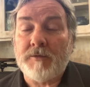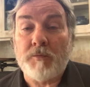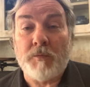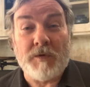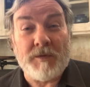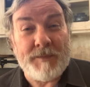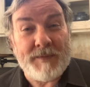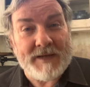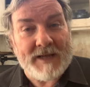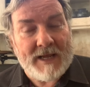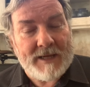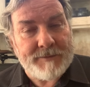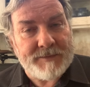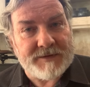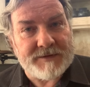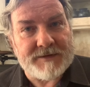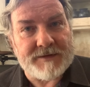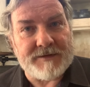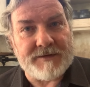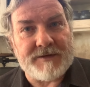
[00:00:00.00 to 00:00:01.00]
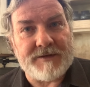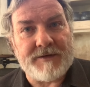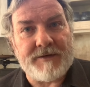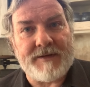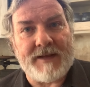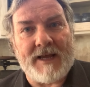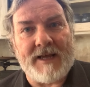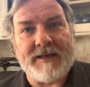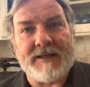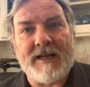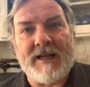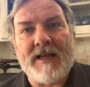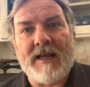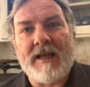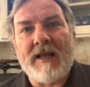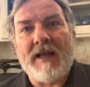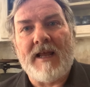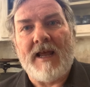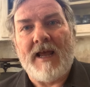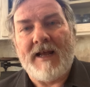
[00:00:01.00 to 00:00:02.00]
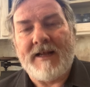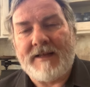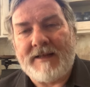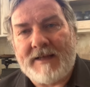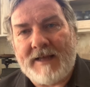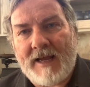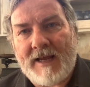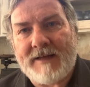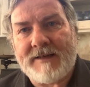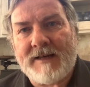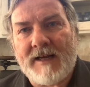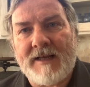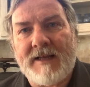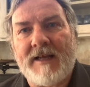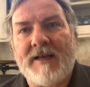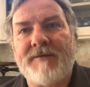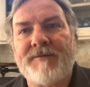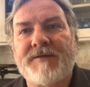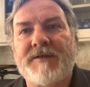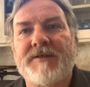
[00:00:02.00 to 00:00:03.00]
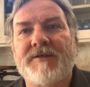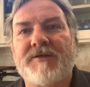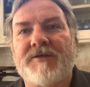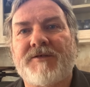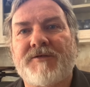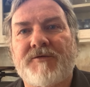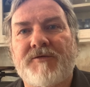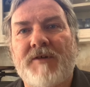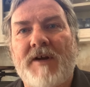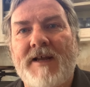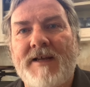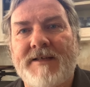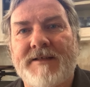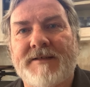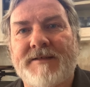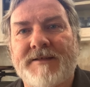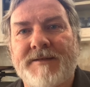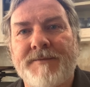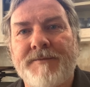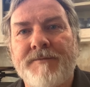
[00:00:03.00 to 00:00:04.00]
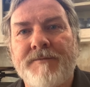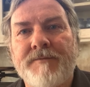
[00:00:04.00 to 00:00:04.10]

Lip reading: will be able to do that. Again, I have to stress